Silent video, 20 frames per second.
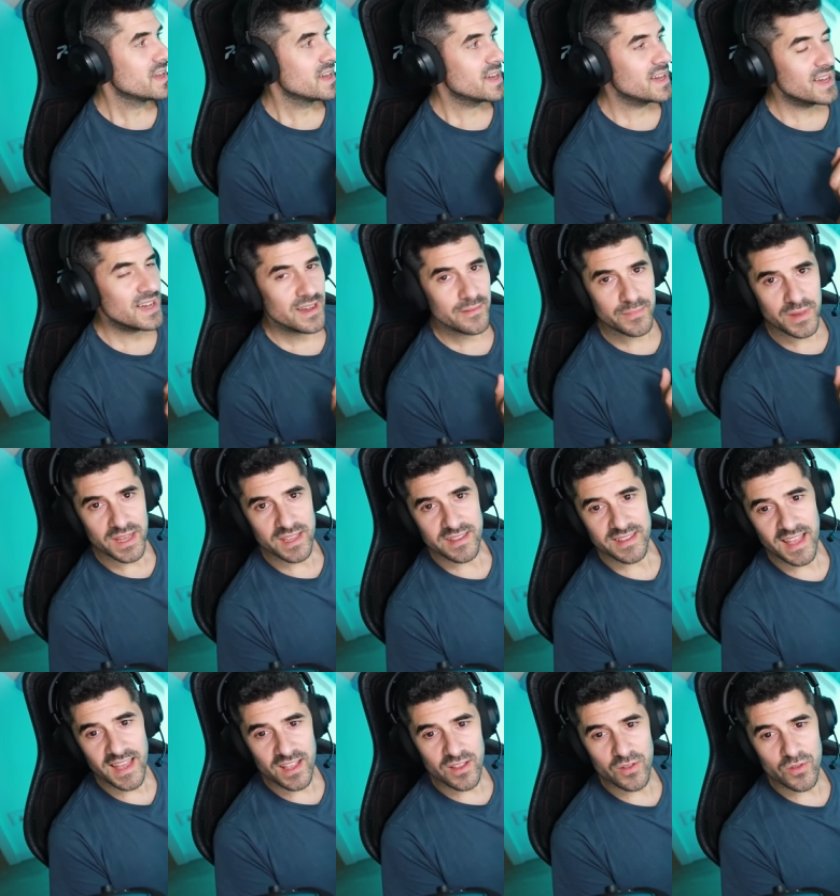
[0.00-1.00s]
Um, and
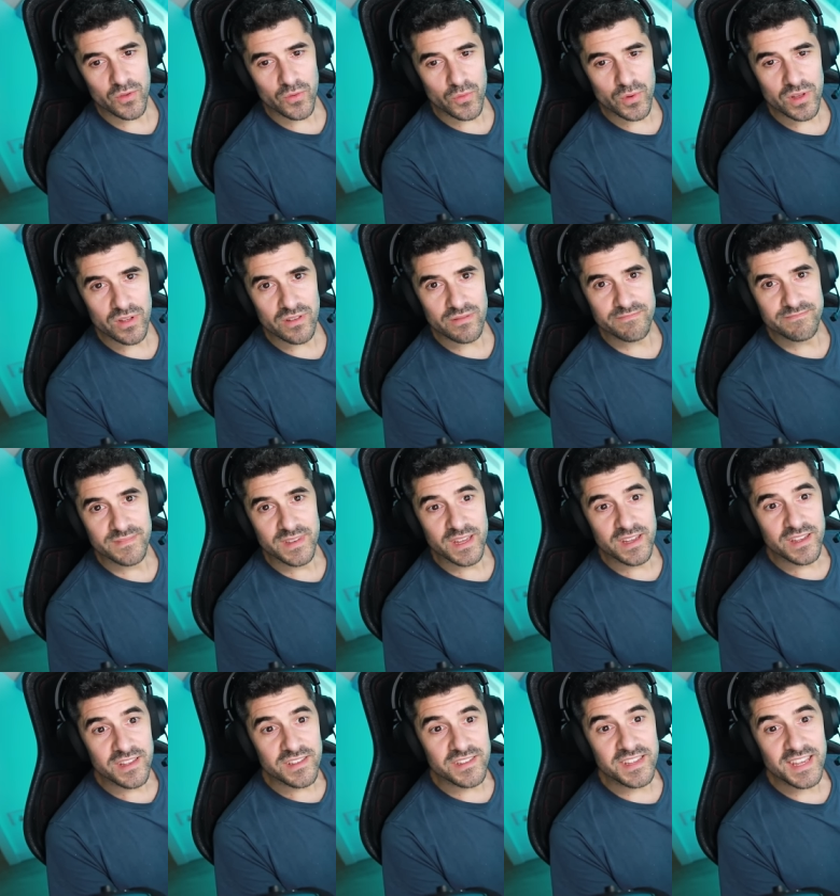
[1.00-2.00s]
then we'll
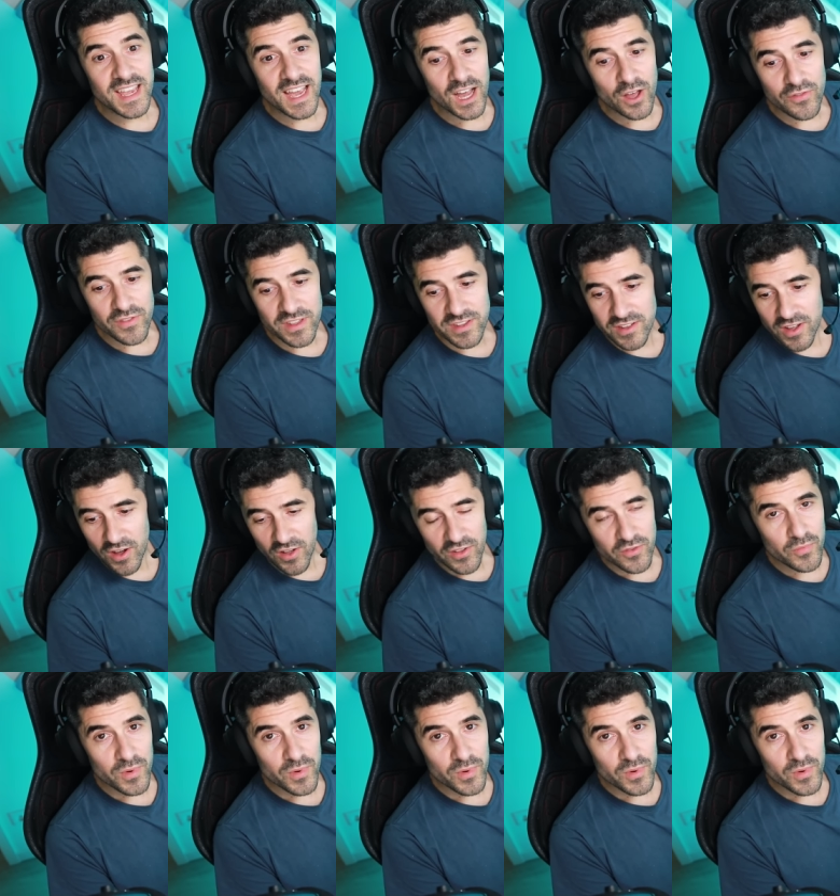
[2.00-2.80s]
see how this goes.